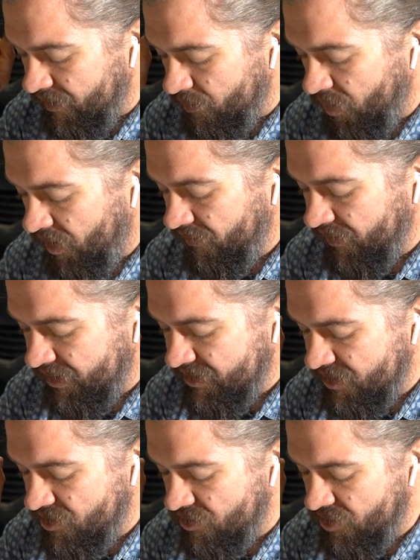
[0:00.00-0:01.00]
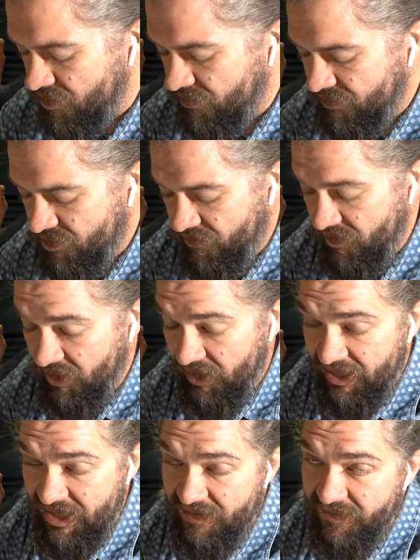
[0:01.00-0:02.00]
the above link sends you to. So if you
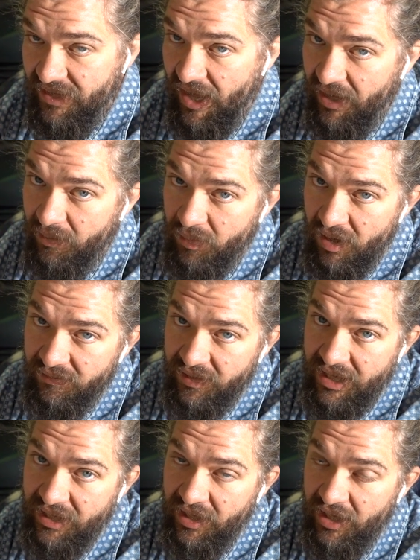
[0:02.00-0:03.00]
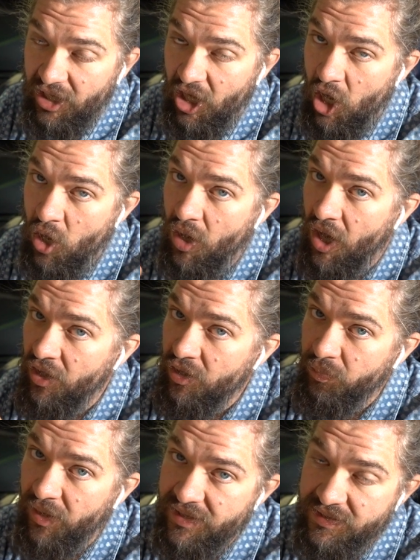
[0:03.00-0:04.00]
leave that above link and go other
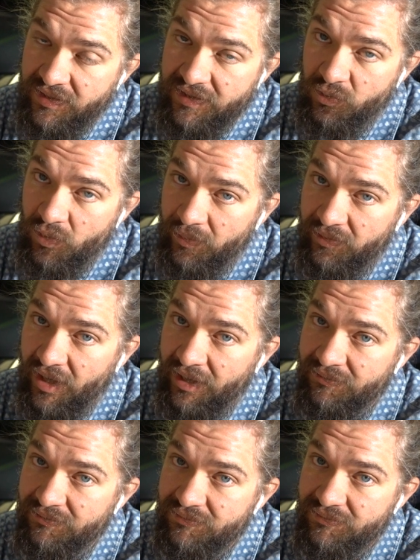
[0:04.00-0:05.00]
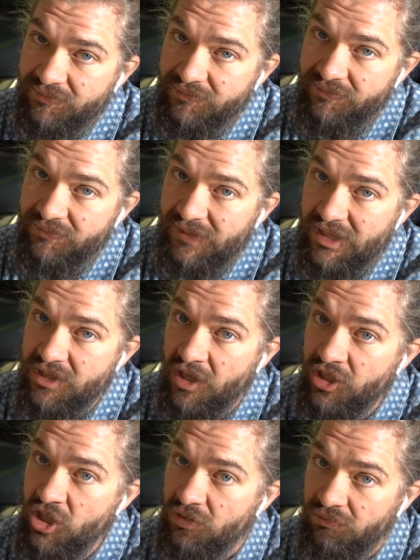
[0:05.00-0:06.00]
places on this website, that's
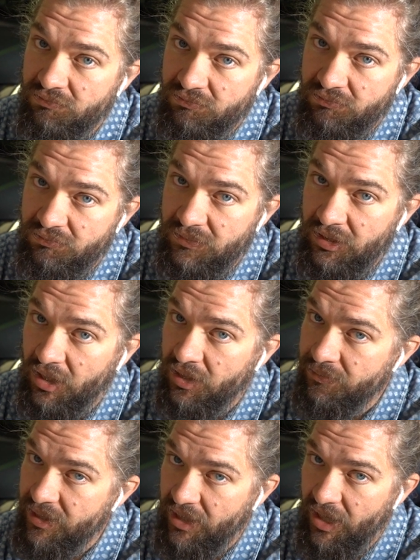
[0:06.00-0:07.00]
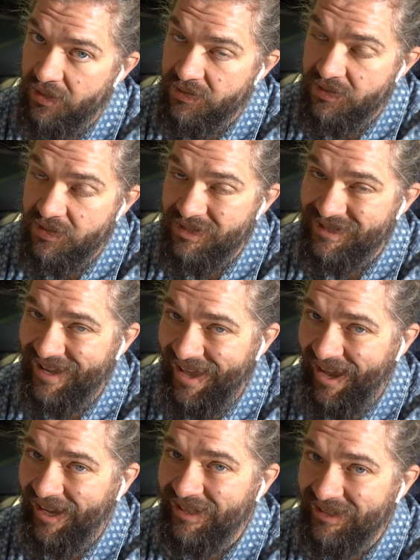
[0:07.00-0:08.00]
on you, not on me, guys. This is an
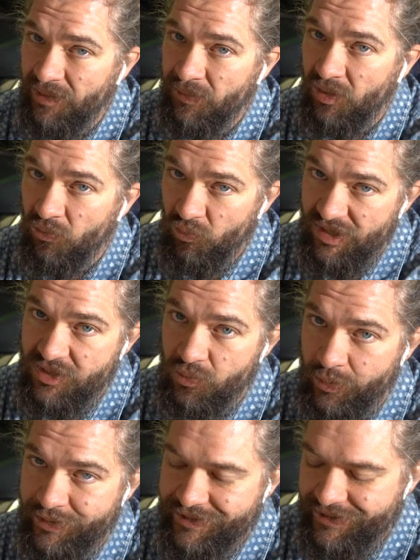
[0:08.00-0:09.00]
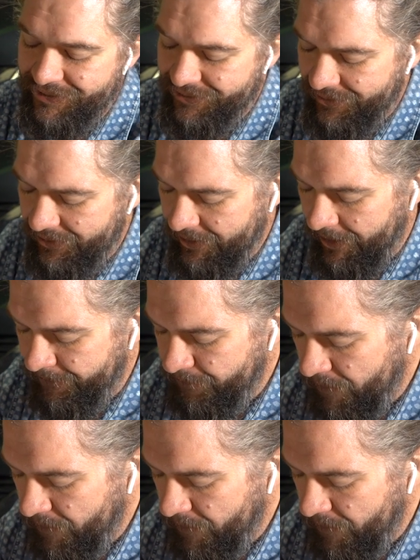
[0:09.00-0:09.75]
academic resource, okay?